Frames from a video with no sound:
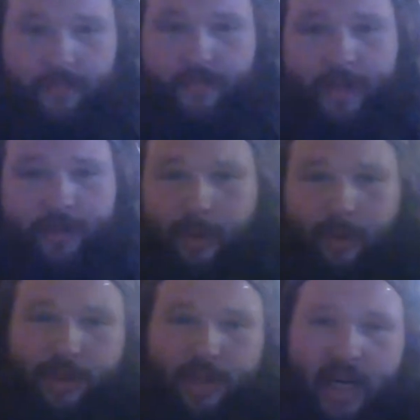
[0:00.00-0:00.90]
if
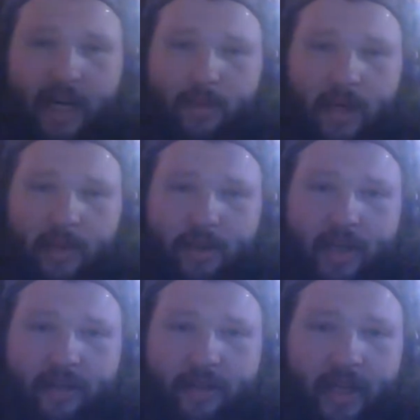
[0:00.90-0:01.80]
someone's got
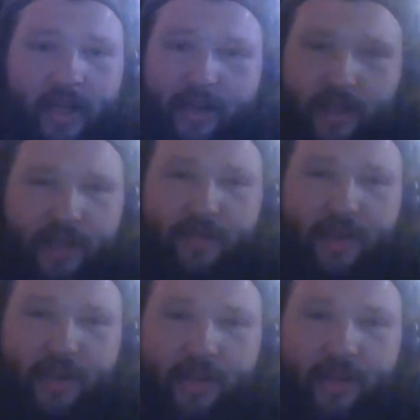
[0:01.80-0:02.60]
property out there and they live here in